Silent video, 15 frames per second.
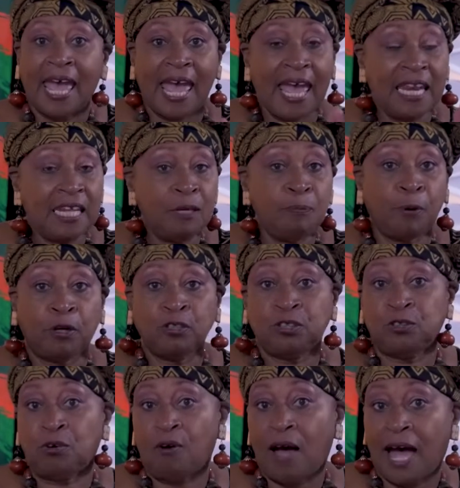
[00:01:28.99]
any
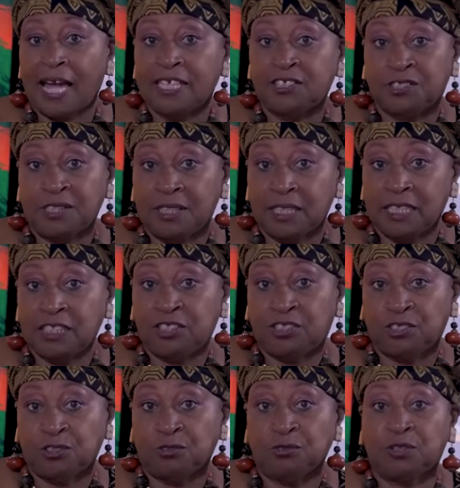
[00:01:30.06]
personal hygiene
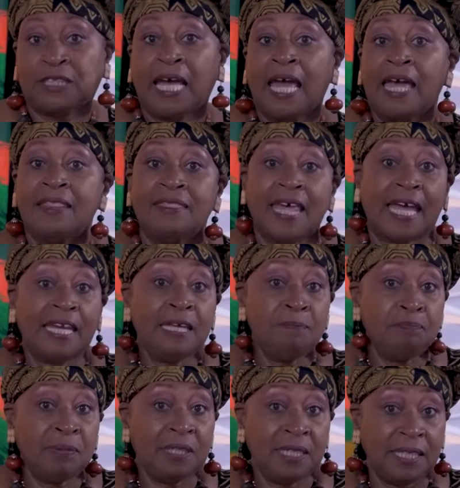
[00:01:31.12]
issues that
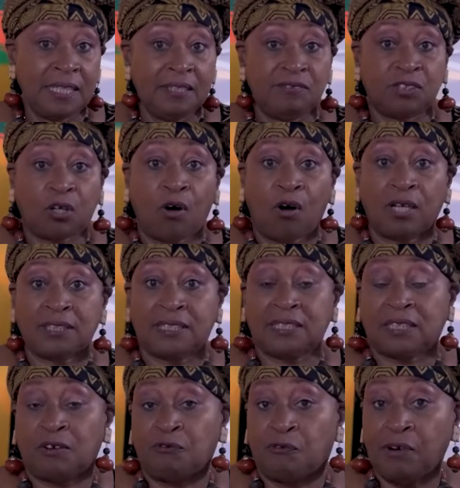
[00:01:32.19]
it believes
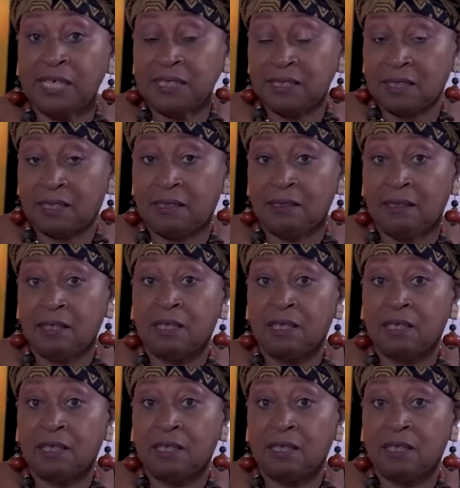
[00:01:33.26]
causes a risk